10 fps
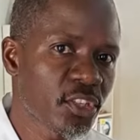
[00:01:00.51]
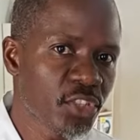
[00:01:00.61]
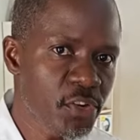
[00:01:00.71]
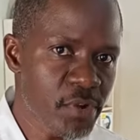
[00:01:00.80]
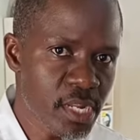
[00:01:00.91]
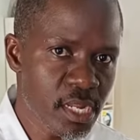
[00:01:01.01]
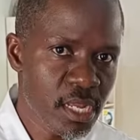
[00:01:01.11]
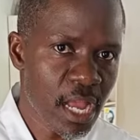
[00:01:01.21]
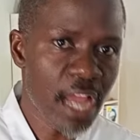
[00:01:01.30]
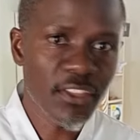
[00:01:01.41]
surgery,
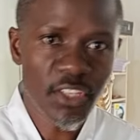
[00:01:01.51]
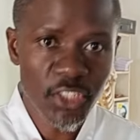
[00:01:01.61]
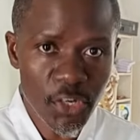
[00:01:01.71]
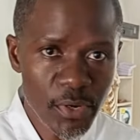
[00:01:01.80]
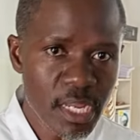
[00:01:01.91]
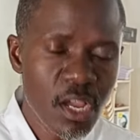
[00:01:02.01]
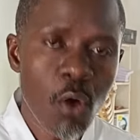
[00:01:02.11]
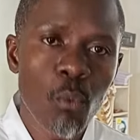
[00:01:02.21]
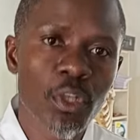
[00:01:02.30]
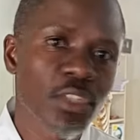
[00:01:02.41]
eye surgery,
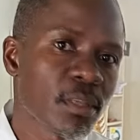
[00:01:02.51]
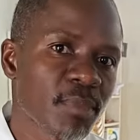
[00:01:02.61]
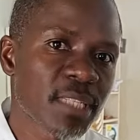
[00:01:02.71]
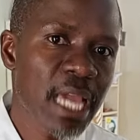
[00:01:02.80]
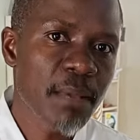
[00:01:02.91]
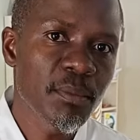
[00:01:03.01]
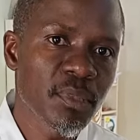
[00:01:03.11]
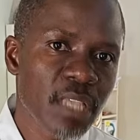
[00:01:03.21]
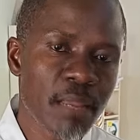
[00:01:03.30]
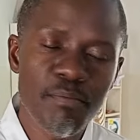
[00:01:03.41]
which
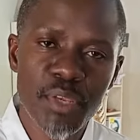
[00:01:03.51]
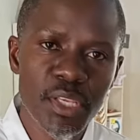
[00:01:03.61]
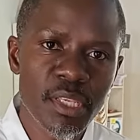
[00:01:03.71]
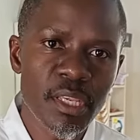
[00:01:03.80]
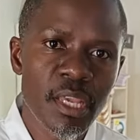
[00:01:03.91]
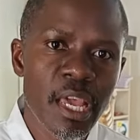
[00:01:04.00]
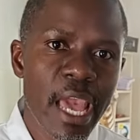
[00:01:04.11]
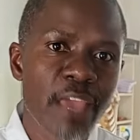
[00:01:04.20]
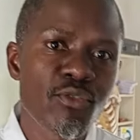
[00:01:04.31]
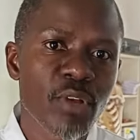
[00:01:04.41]
sometimes can be
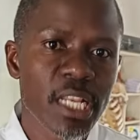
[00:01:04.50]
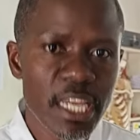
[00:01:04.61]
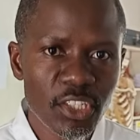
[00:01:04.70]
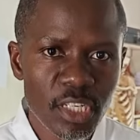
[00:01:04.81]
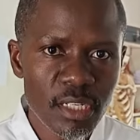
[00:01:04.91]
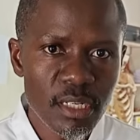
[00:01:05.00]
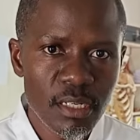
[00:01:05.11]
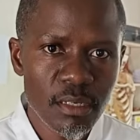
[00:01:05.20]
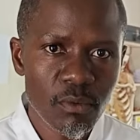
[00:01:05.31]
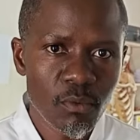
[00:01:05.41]
enucleation.
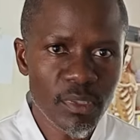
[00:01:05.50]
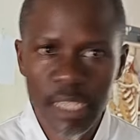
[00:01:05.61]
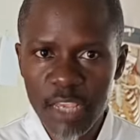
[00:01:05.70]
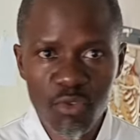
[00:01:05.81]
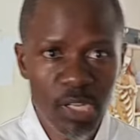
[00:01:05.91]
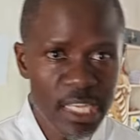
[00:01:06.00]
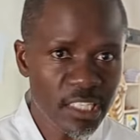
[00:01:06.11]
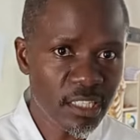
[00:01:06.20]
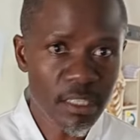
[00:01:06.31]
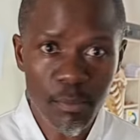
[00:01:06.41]
We say
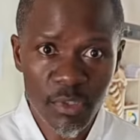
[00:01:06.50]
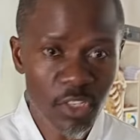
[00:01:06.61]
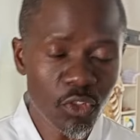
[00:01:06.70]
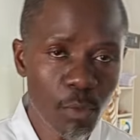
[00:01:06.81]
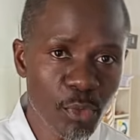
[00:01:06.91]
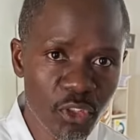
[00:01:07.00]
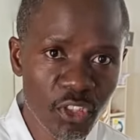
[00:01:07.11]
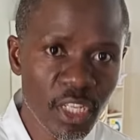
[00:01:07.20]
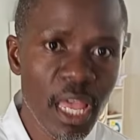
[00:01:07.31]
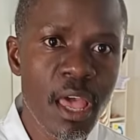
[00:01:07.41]
enucleation is a surgical
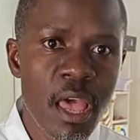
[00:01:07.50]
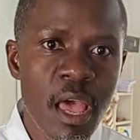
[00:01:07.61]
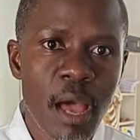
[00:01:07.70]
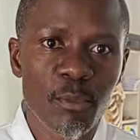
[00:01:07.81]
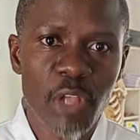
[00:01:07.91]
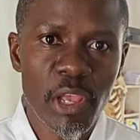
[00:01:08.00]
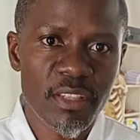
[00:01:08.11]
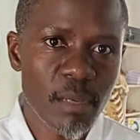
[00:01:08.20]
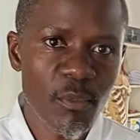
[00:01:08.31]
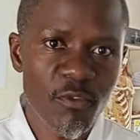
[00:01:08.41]
procedure. I'm sure
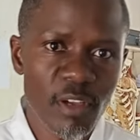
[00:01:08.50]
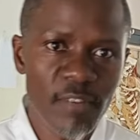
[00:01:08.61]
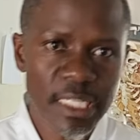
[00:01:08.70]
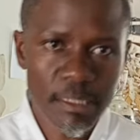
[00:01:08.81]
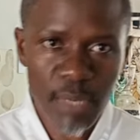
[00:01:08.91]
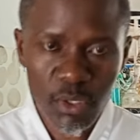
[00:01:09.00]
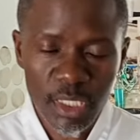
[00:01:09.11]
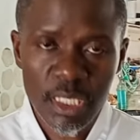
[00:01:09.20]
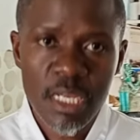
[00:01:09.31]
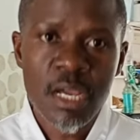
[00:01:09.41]
some of you have learned about
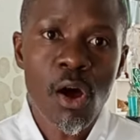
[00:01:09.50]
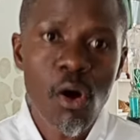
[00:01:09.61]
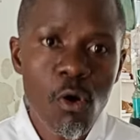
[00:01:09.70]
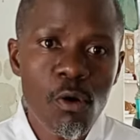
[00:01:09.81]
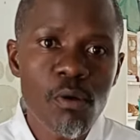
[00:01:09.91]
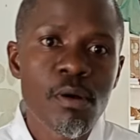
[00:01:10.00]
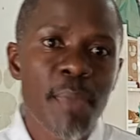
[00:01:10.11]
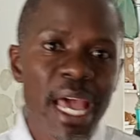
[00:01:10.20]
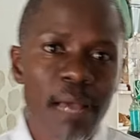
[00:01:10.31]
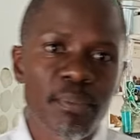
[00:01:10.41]
it. Or
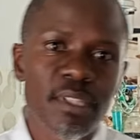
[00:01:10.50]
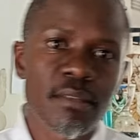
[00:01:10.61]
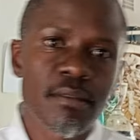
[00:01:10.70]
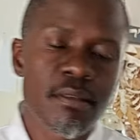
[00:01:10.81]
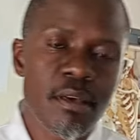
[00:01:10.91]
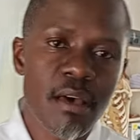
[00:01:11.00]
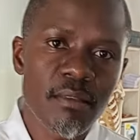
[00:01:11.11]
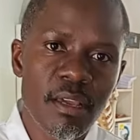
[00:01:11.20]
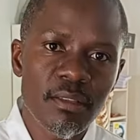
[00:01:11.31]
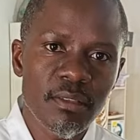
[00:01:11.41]
perhaps
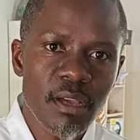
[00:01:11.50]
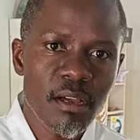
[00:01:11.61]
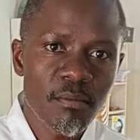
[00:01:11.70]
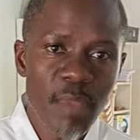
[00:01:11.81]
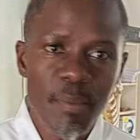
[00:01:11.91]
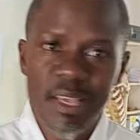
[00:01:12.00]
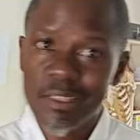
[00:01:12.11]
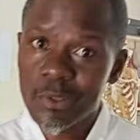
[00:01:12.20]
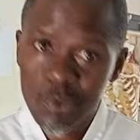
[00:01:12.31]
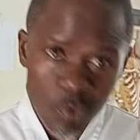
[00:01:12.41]
there is maybe a
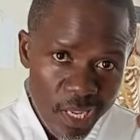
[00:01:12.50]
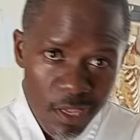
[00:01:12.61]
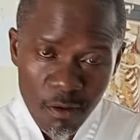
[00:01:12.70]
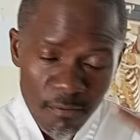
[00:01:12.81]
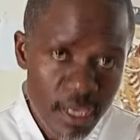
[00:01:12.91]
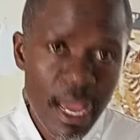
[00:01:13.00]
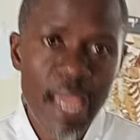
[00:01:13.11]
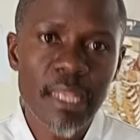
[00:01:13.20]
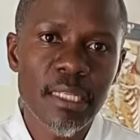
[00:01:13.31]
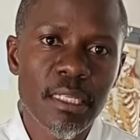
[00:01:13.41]
swelling of the
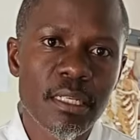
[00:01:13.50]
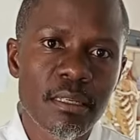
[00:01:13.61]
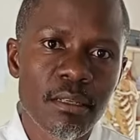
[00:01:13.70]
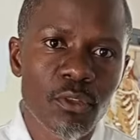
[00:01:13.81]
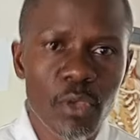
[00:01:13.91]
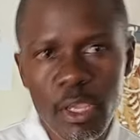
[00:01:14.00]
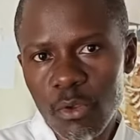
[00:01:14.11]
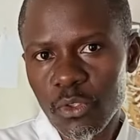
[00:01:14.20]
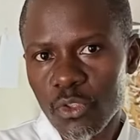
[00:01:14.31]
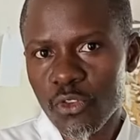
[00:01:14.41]
eyelid, so you can
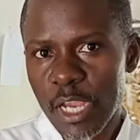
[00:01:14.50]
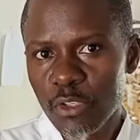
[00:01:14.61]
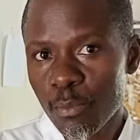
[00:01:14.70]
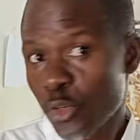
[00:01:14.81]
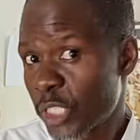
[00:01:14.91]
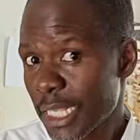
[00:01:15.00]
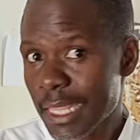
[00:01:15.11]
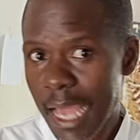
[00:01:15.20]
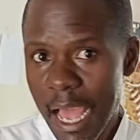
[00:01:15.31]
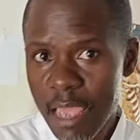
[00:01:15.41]
also try to protect
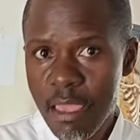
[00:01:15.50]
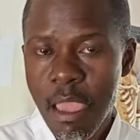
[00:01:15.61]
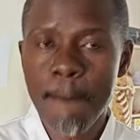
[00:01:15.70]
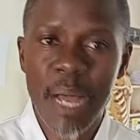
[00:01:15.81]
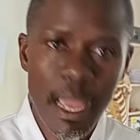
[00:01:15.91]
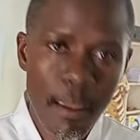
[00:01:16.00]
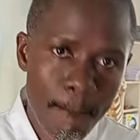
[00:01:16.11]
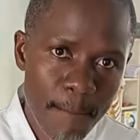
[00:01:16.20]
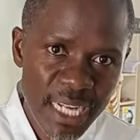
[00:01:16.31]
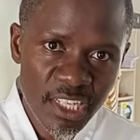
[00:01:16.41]
the eye by
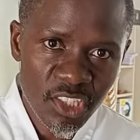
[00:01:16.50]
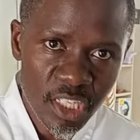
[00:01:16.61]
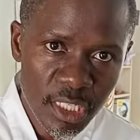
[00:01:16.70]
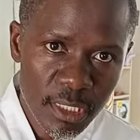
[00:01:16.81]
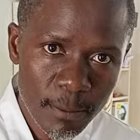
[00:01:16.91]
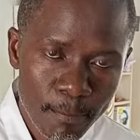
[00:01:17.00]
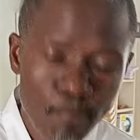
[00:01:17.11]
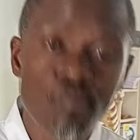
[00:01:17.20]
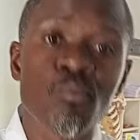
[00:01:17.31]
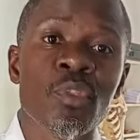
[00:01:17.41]
bandaging it.
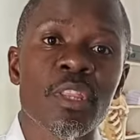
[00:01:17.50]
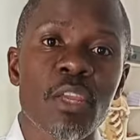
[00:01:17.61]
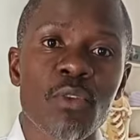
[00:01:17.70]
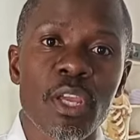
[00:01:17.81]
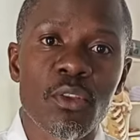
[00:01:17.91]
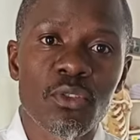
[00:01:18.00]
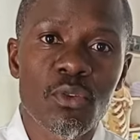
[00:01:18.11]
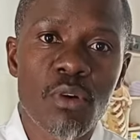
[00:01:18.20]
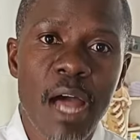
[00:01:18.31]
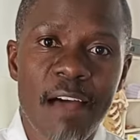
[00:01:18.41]
Then you can
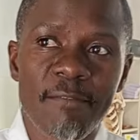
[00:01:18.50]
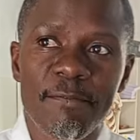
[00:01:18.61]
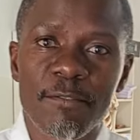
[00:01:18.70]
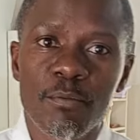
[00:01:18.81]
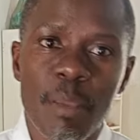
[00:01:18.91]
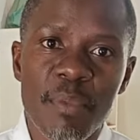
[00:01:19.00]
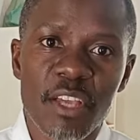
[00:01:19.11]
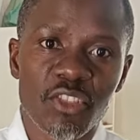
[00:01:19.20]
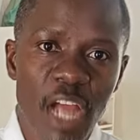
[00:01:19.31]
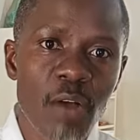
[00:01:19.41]
also have maybe
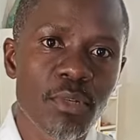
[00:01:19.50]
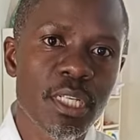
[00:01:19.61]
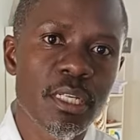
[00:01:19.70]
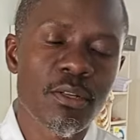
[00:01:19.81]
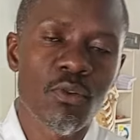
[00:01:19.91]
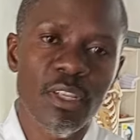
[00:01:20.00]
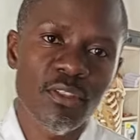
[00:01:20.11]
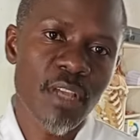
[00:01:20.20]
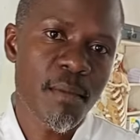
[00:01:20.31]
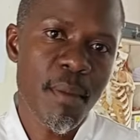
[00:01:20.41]
a child who has
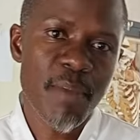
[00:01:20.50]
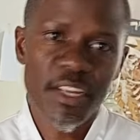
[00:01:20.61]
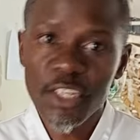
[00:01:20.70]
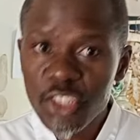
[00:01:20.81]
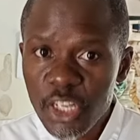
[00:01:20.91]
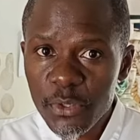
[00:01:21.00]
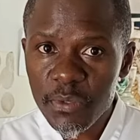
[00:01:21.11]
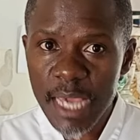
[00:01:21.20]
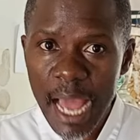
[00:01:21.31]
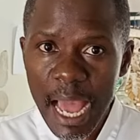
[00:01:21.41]
maybe an injury
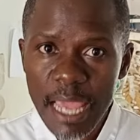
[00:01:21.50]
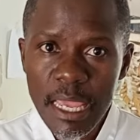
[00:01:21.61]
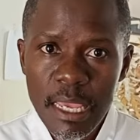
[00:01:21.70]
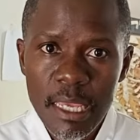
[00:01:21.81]
to the eye